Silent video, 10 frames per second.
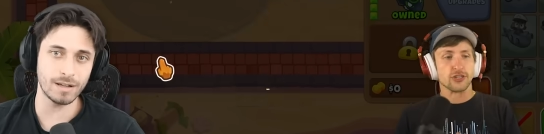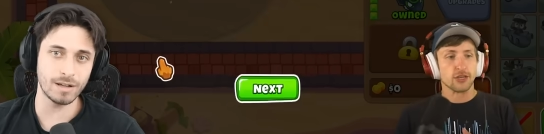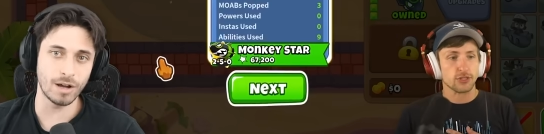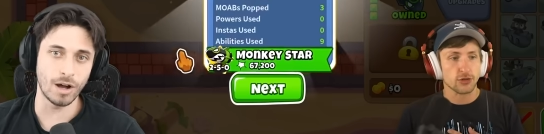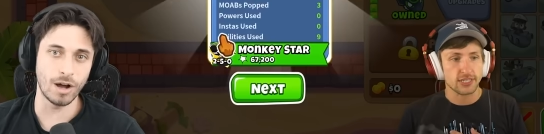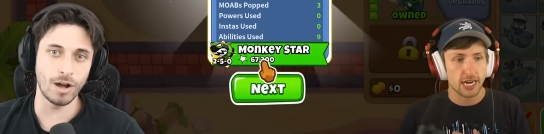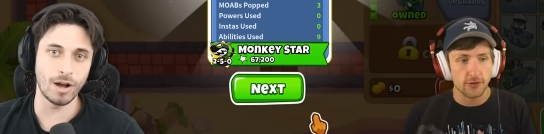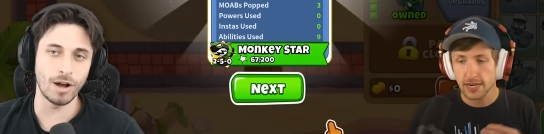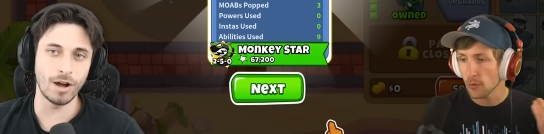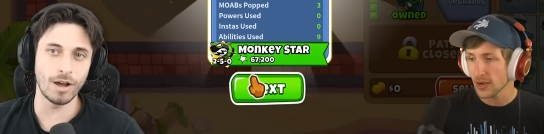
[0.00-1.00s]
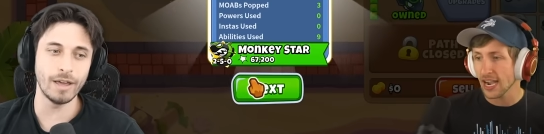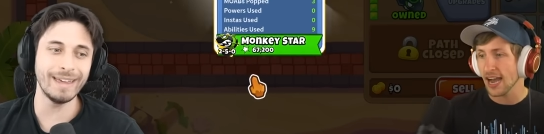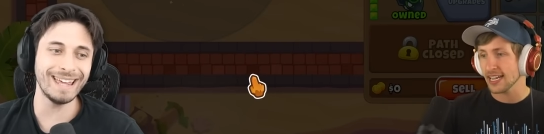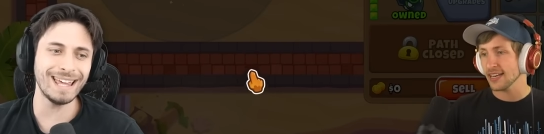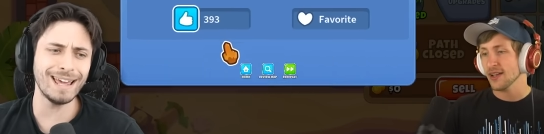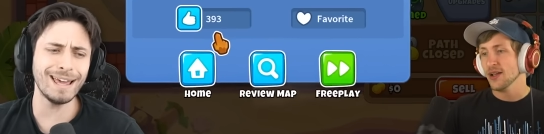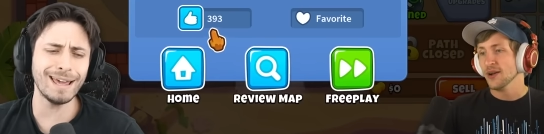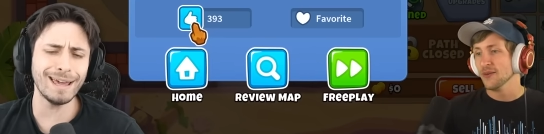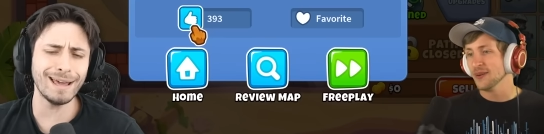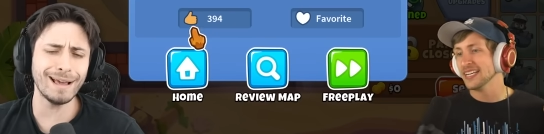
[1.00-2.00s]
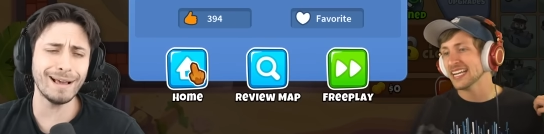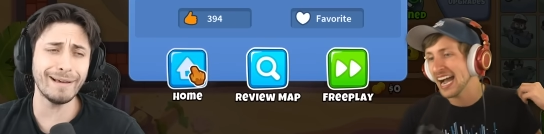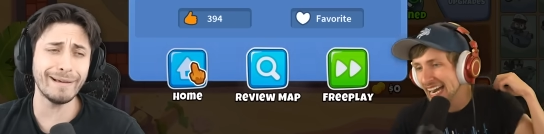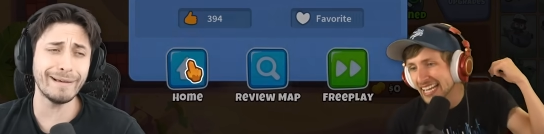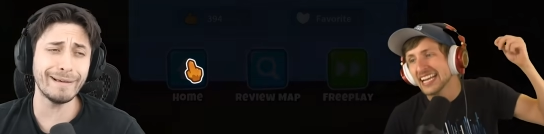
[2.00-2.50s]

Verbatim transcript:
Speaker 1: that was so scary. We got it. Easy, we got it.